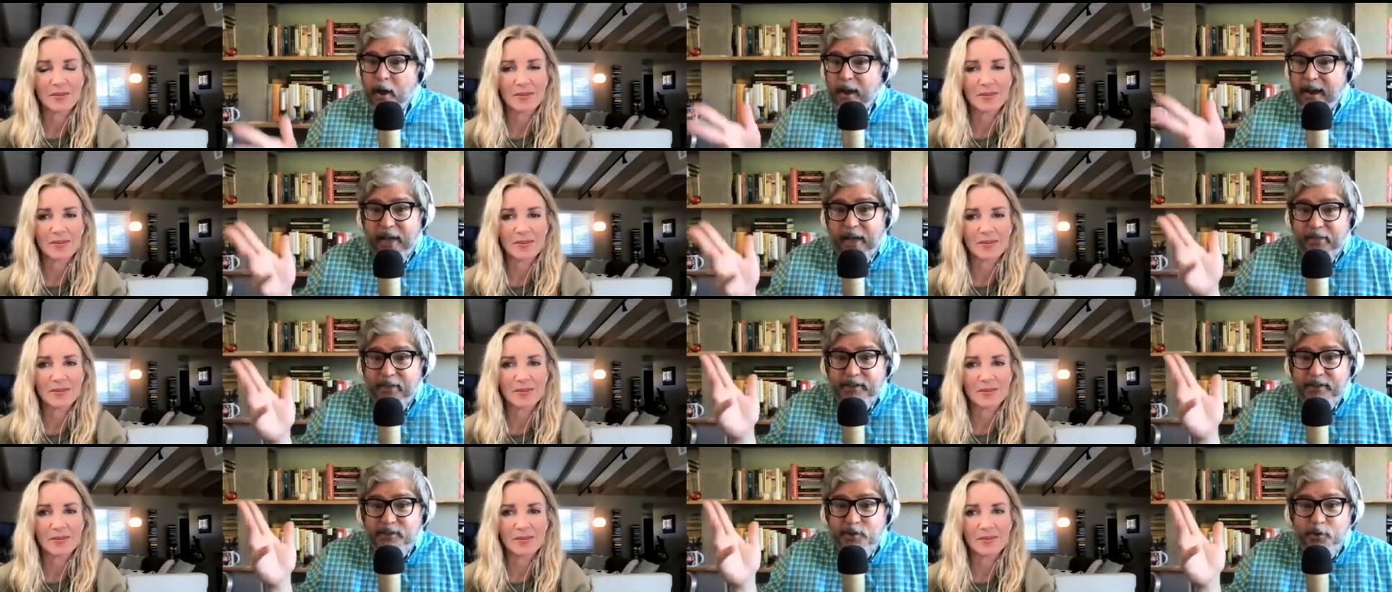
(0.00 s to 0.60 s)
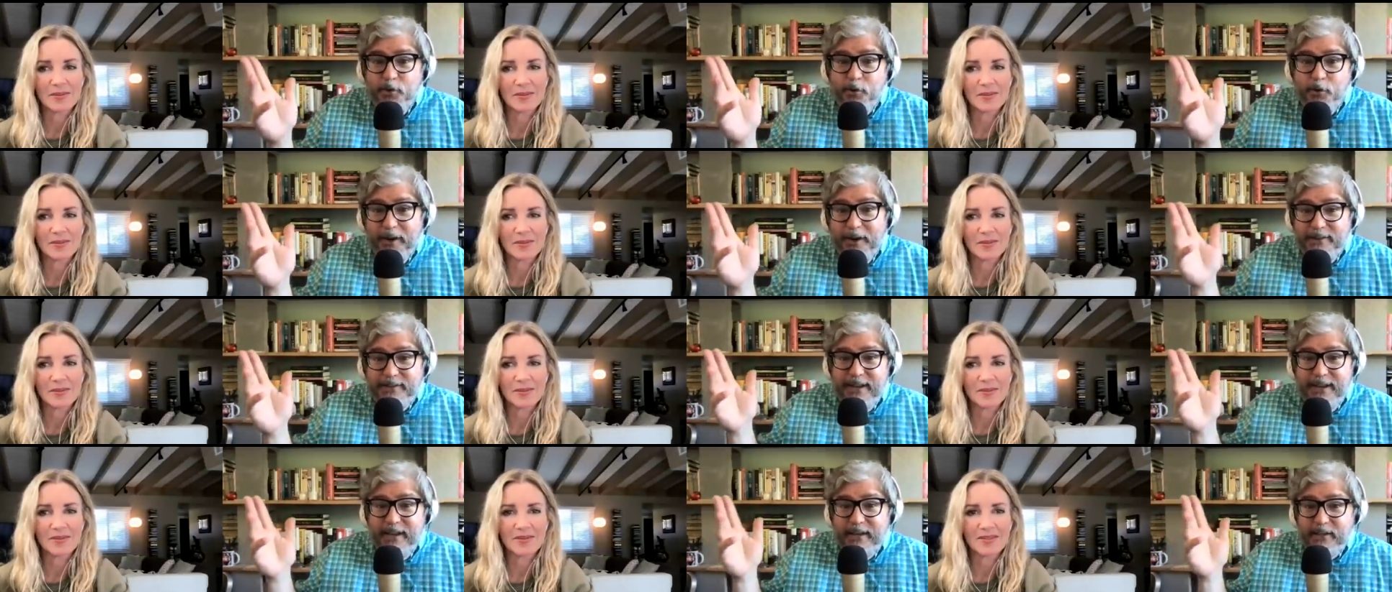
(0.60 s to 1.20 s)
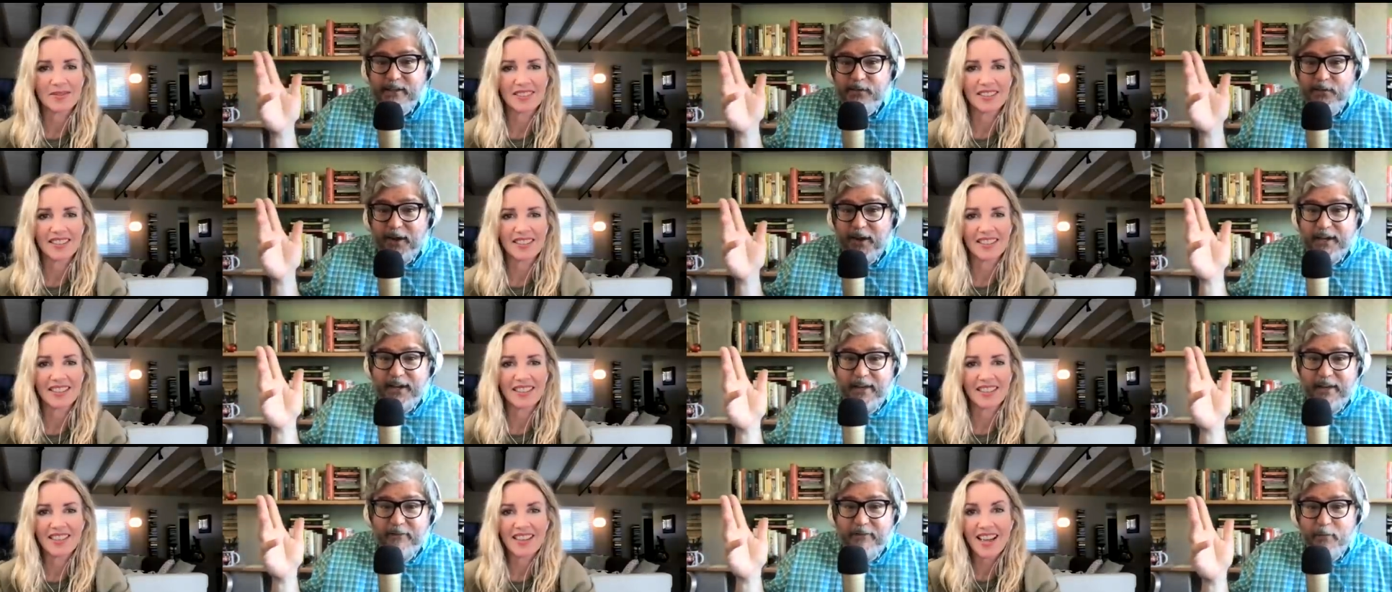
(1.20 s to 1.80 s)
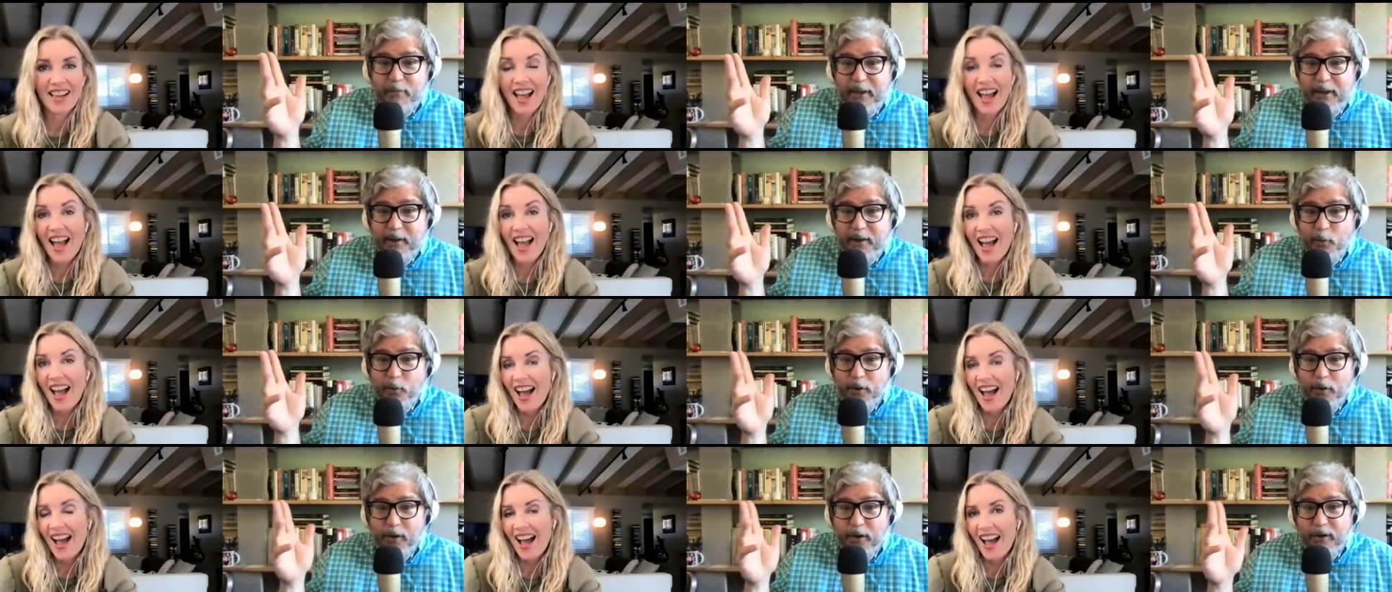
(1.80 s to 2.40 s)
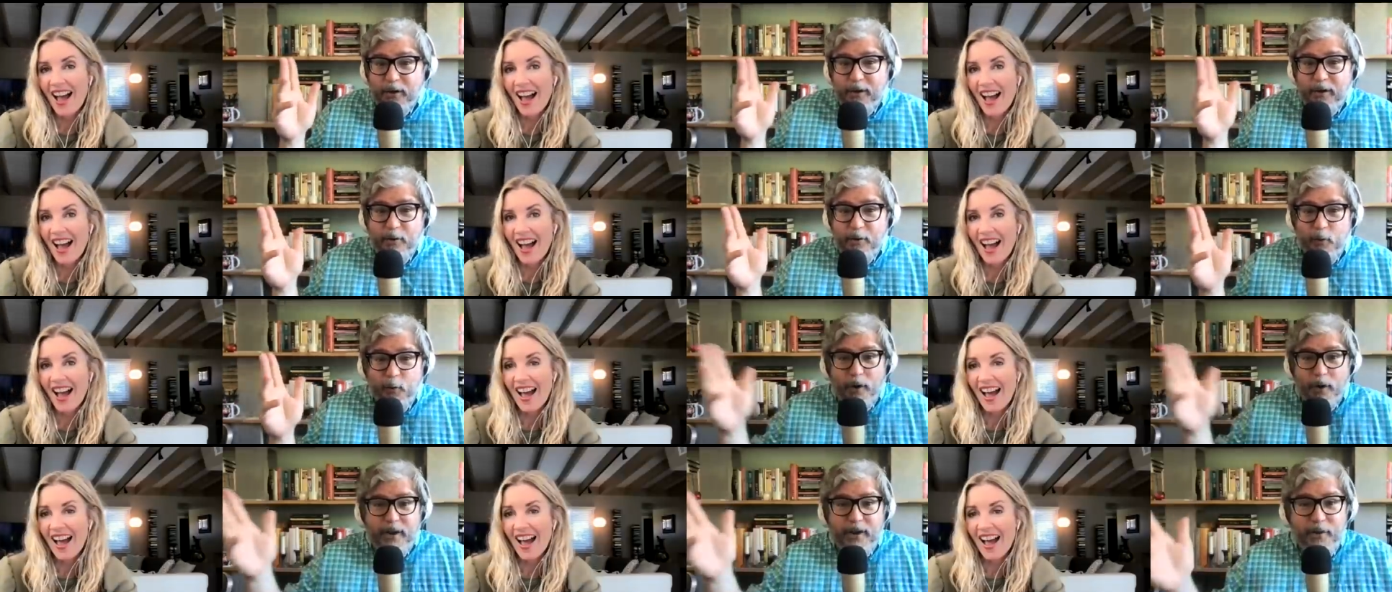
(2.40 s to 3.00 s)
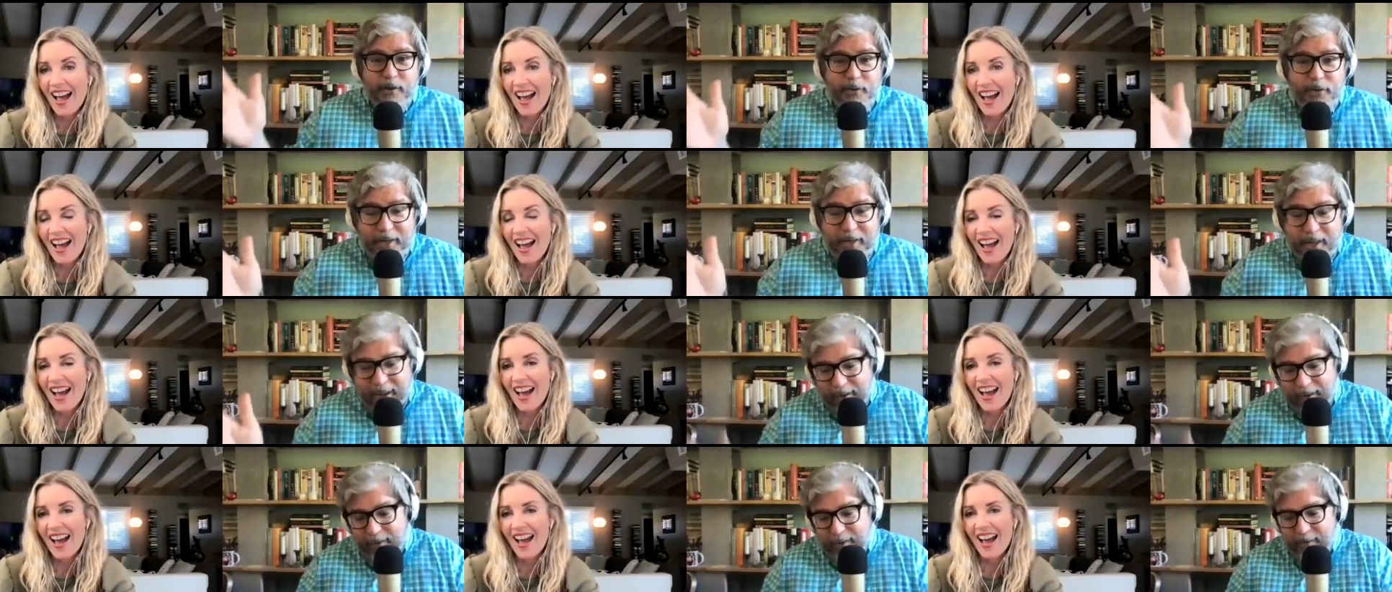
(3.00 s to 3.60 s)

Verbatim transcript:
Speaker 1: can these two crazy kids find love and make it work? What do you think?